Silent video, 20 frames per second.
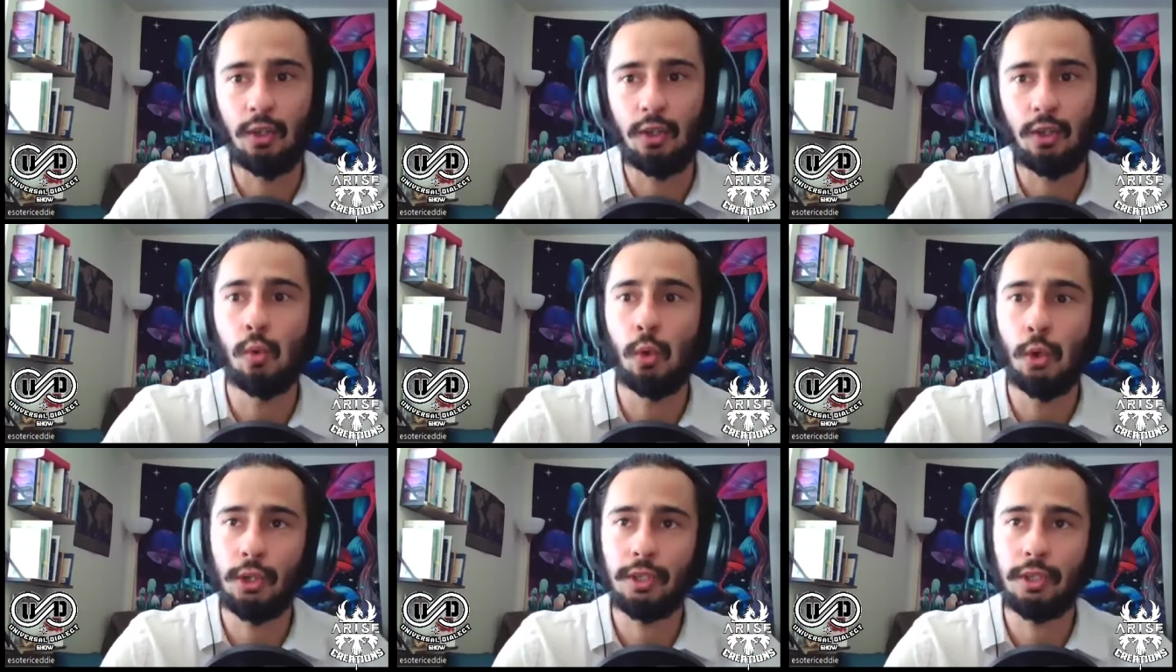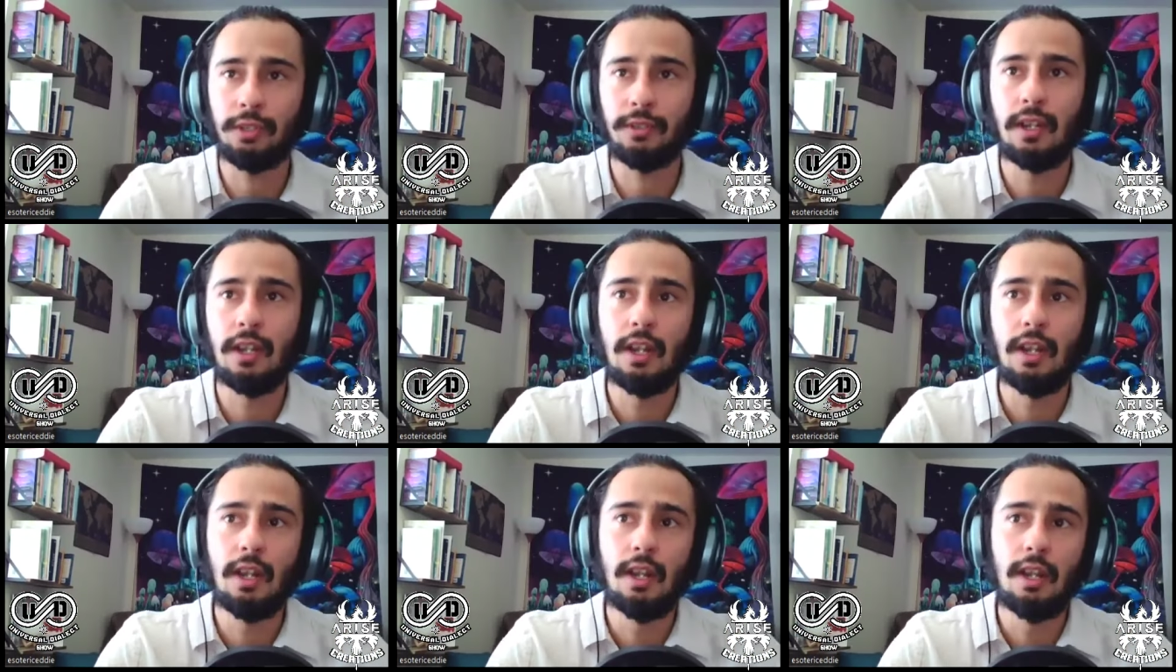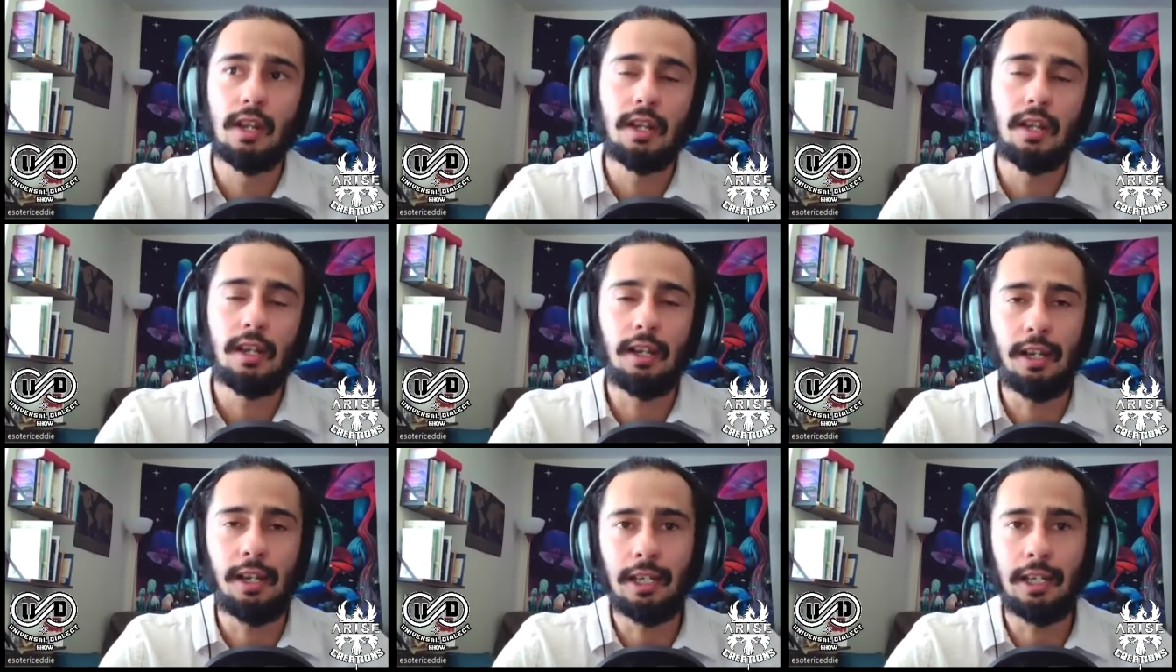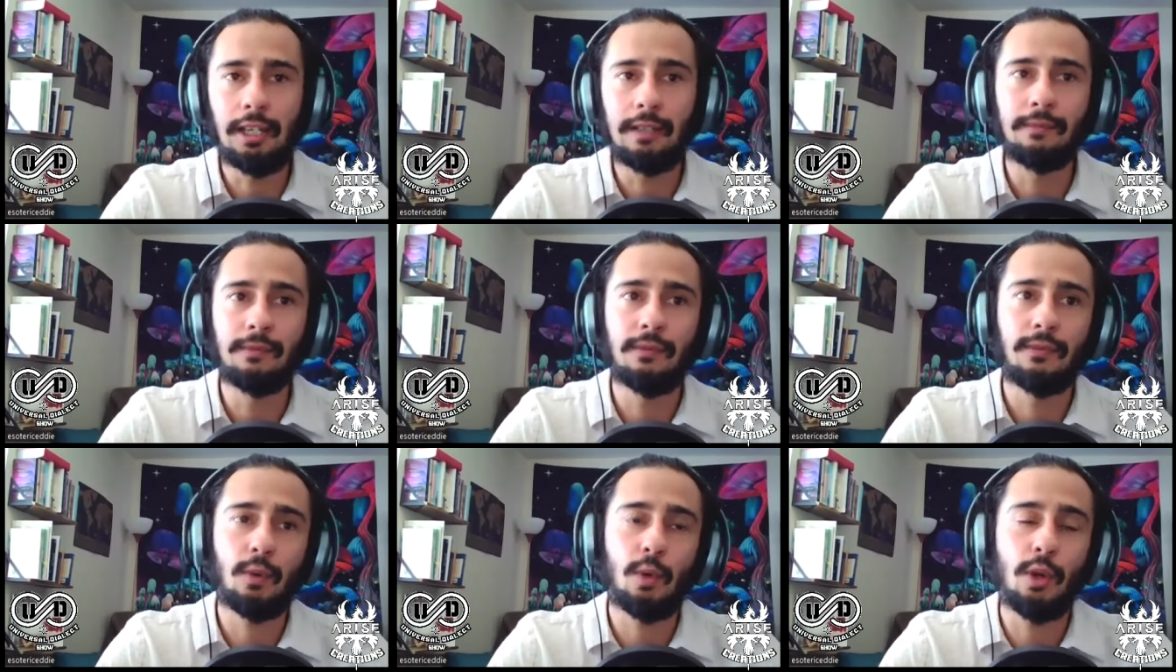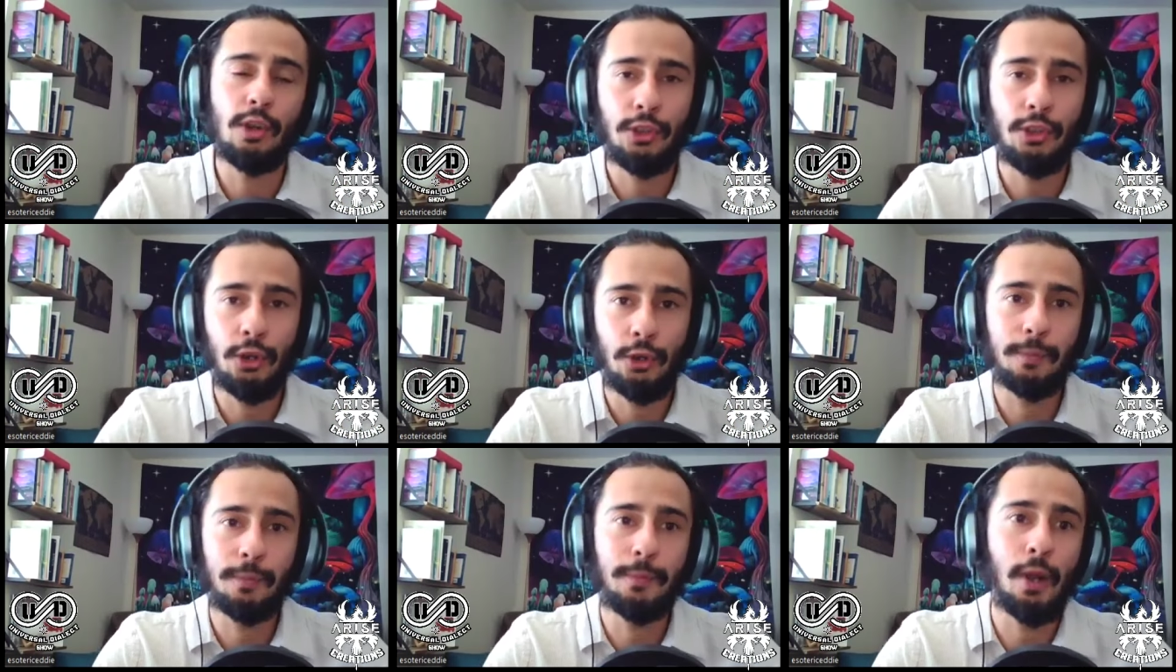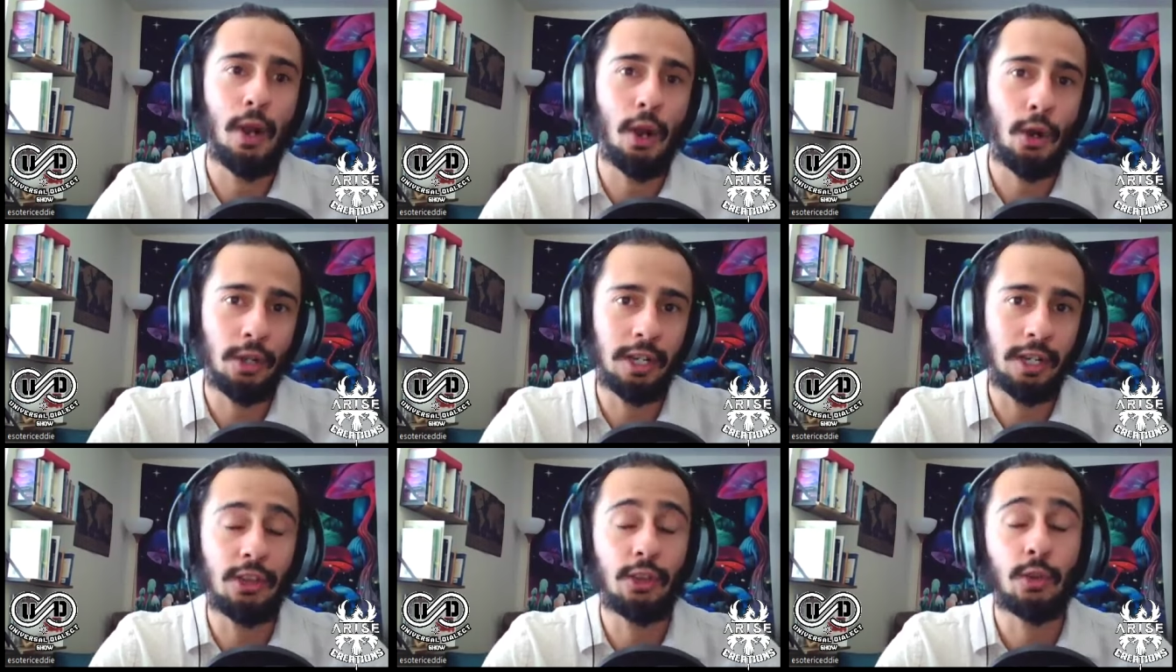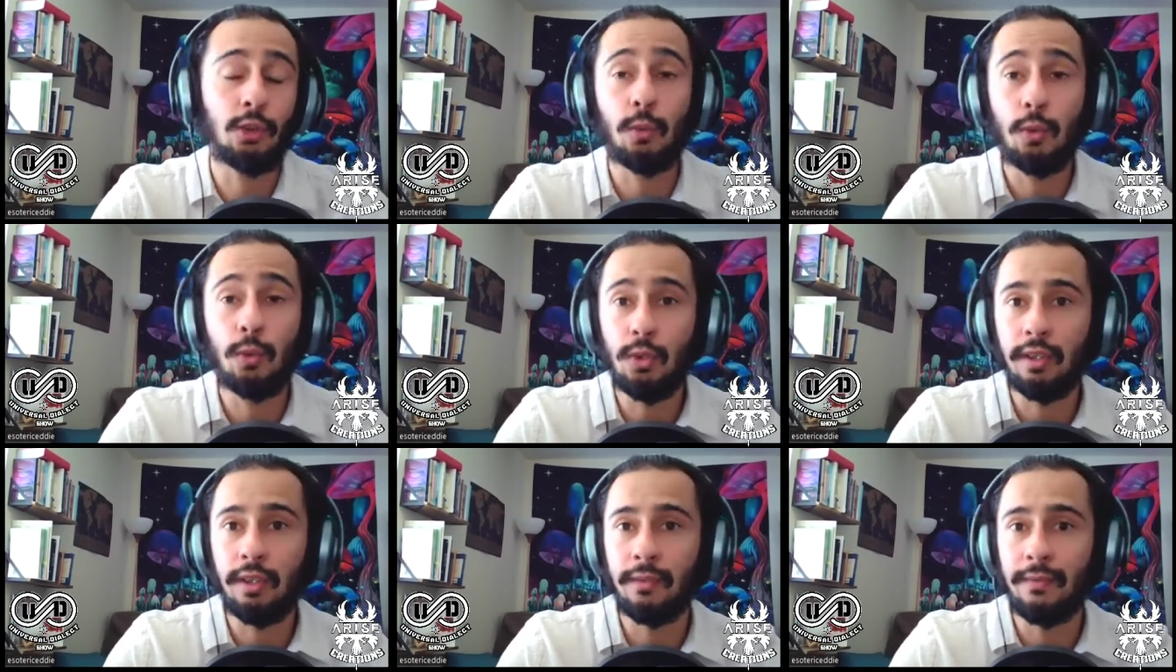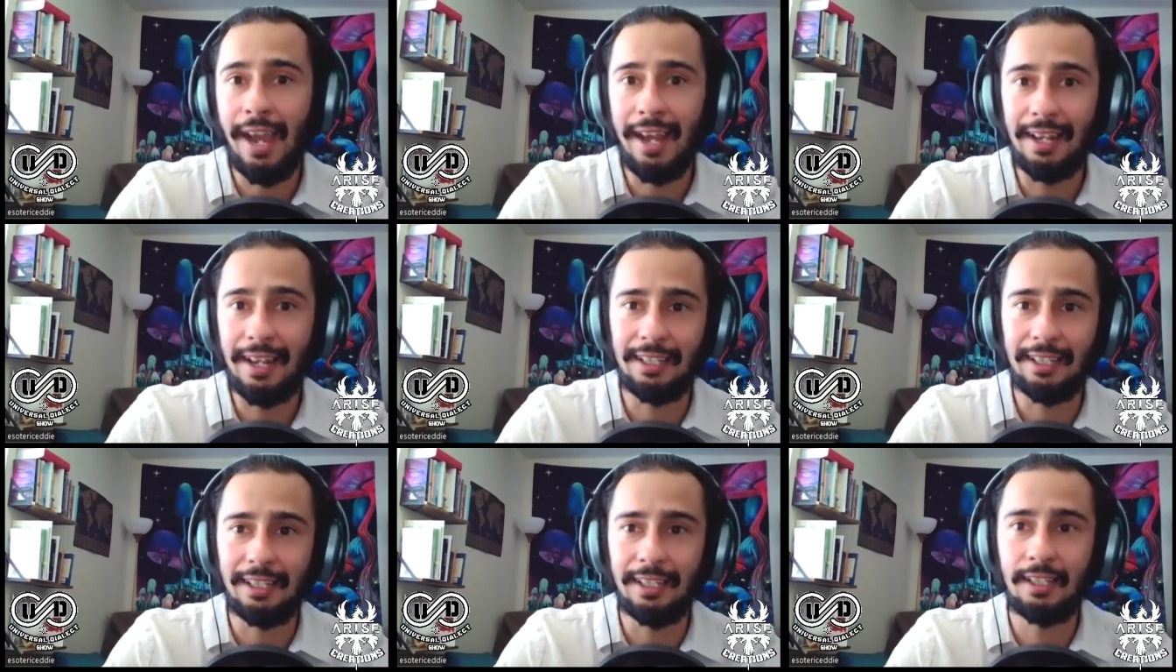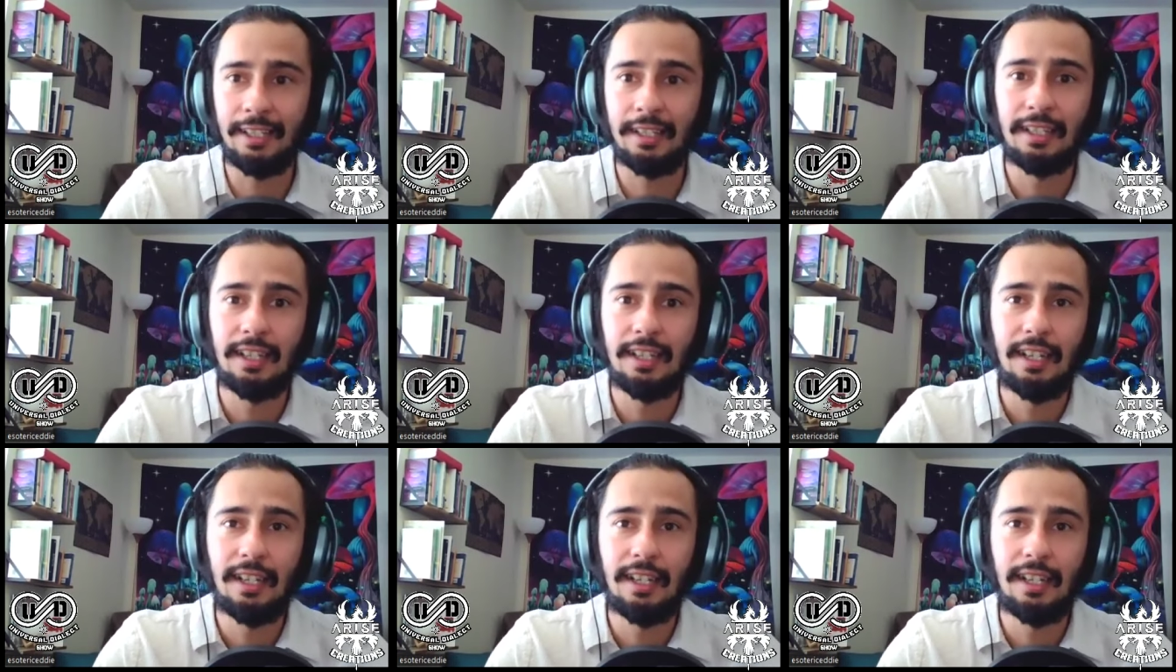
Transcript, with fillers: who worked um, for a third party through the Vatican.